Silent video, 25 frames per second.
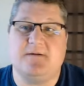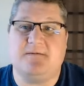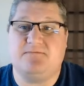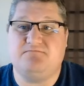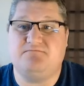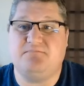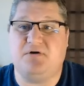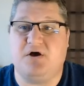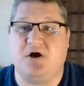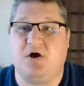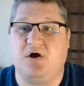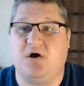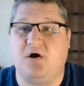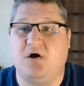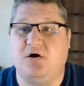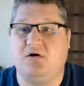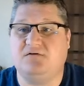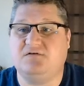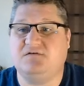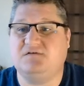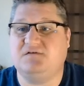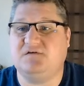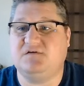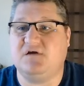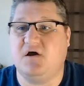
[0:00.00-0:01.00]
but
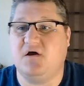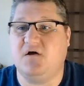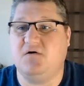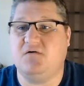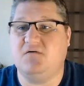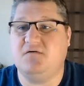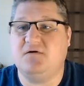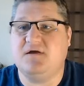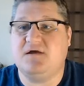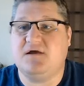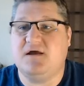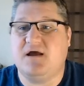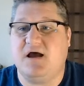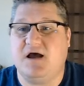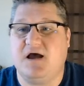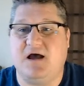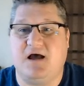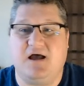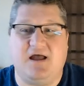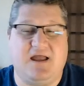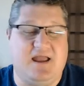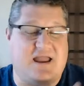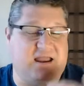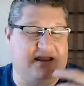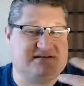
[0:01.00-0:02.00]
also
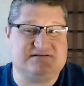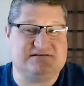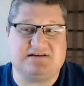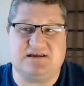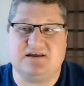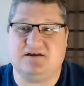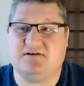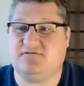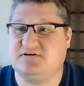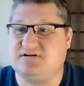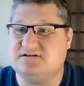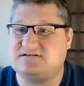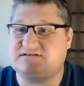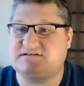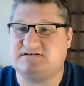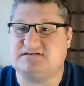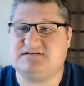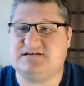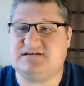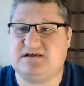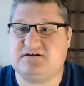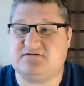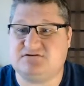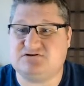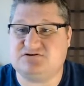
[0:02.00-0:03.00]
asynchronous,
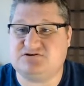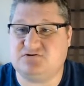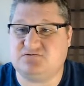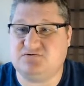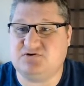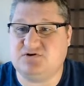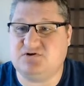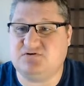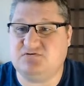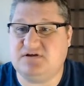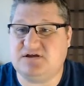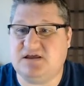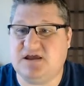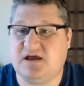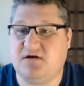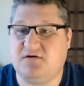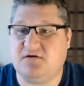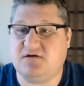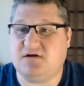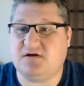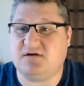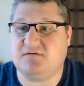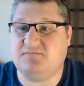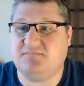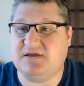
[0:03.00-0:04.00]
etc. So
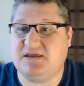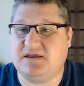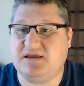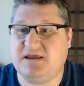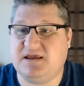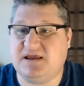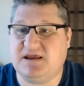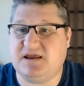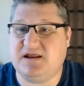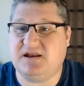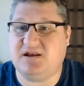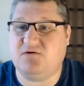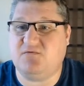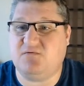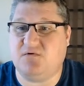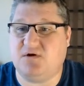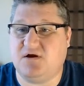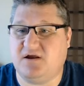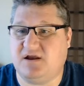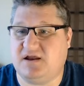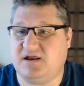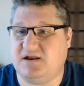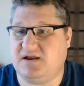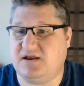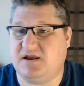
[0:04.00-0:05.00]
UDL could be
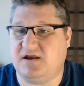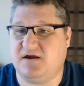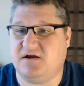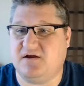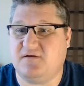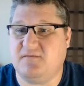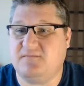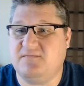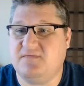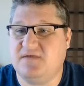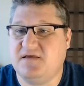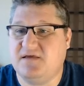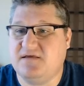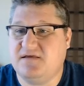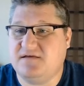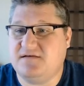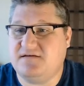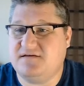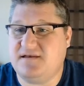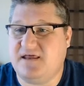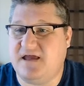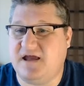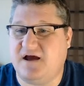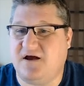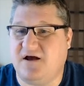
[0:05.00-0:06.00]
anywhere in here.
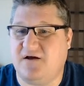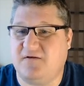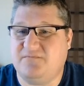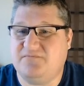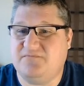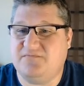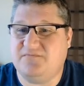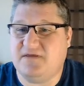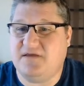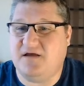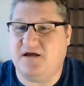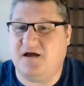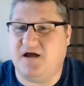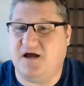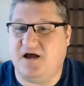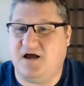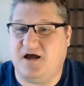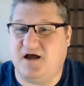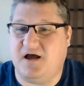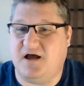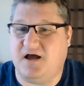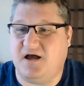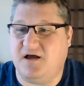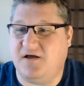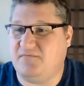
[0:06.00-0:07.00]
Now,
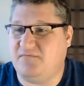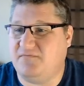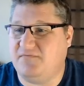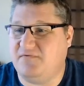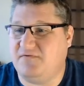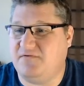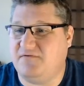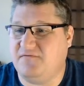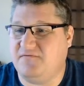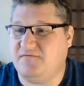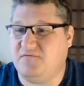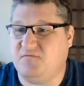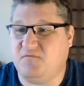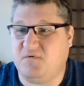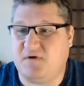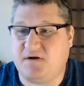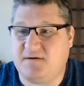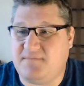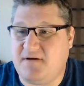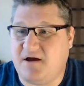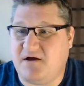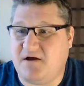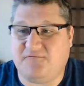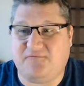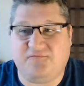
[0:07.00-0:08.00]
what
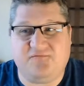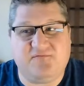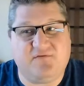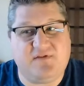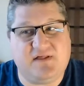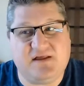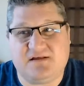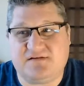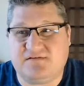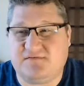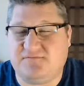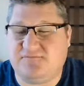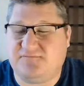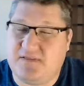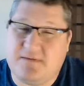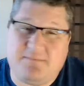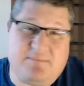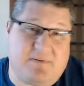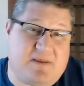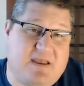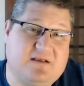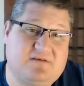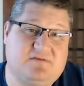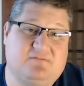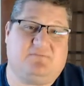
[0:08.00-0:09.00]
about Flip
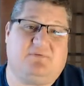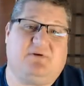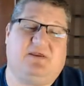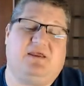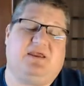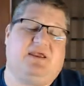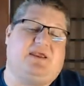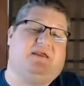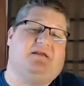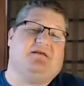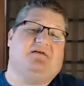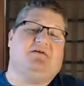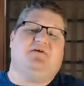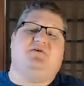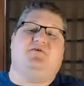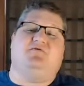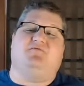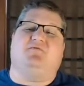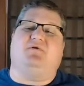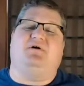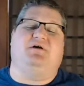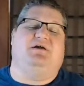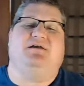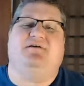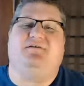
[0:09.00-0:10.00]
XP?
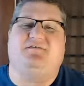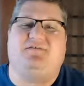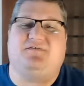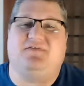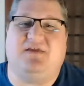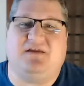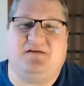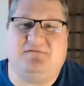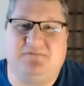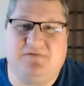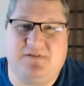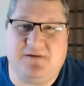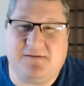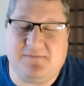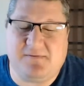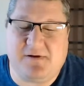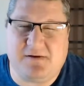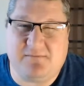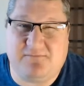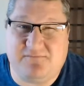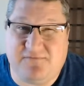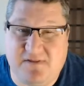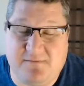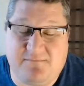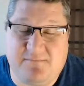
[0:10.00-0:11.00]
Well, here's the thing.
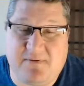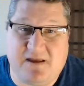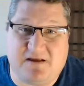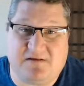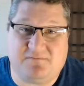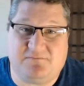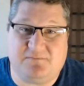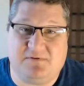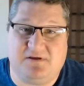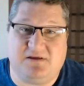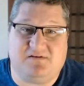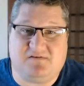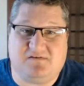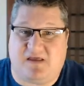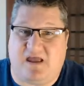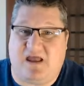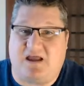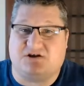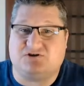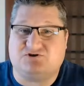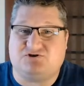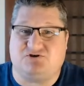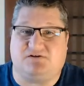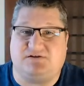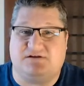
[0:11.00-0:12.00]
Flip XP is
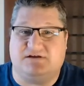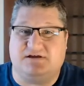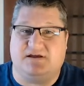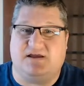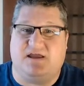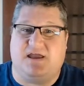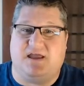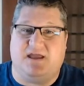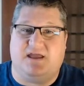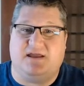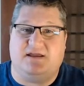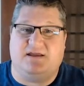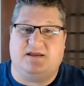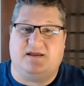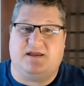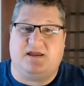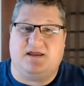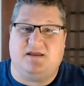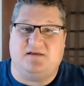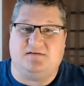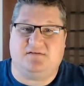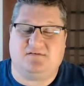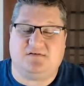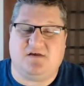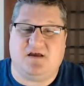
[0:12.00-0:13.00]
actually
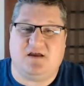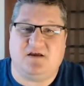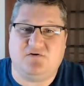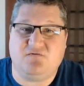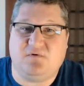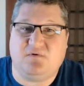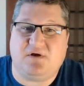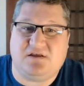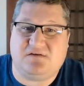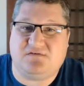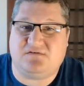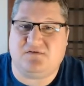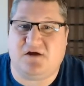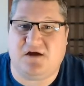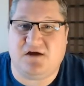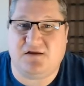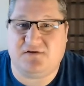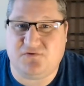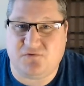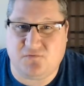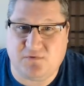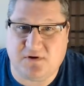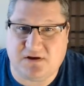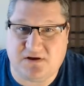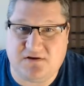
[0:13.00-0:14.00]
a sideways
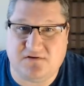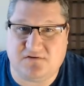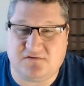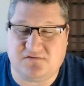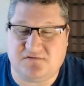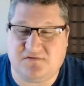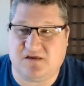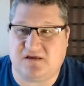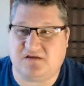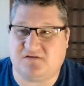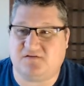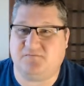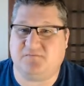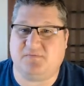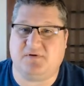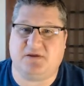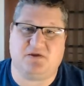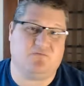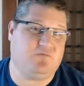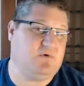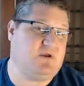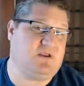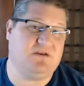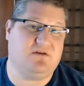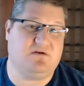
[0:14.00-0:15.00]
nod to Windows
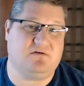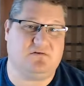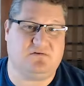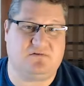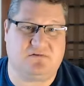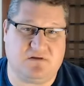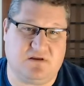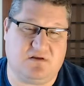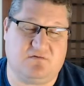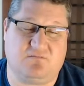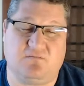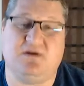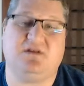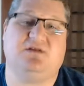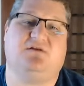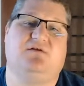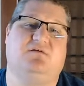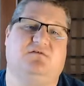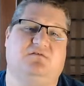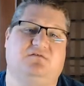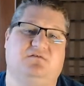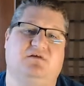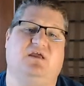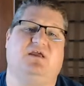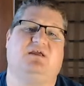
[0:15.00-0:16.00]
XP, Windows 10,
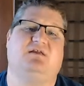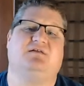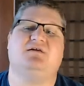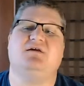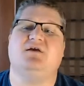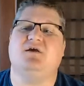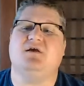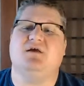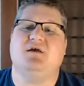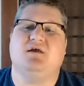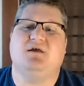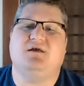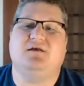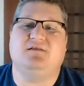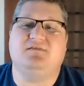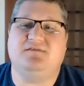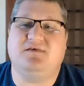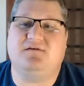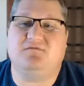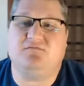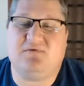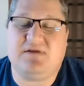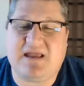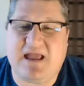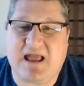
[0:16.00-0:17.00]
Windows 8.
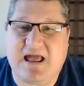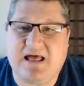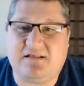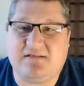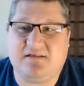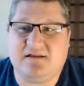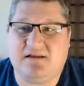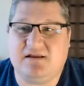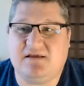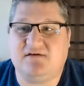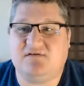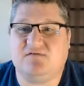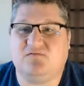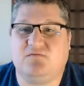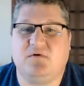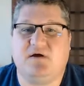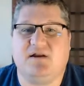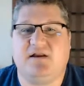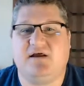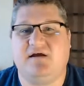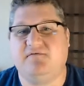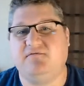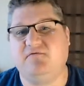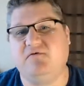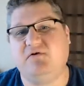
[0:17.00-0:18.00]
The reality is
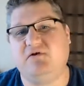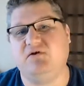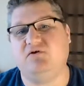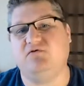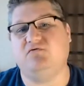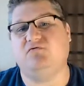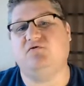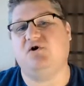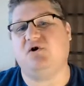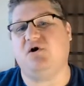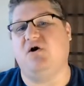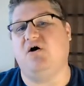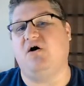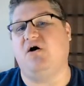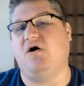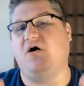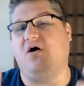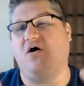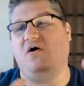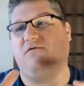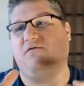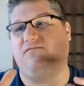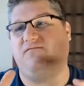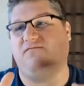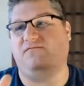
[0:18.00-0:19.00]
whatever you
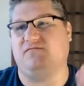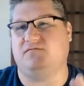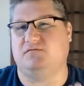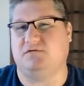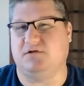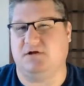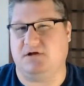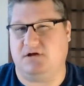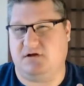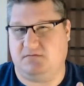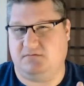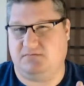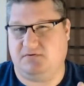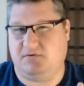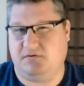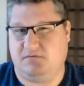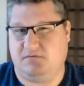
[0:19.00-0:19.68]
call Flip,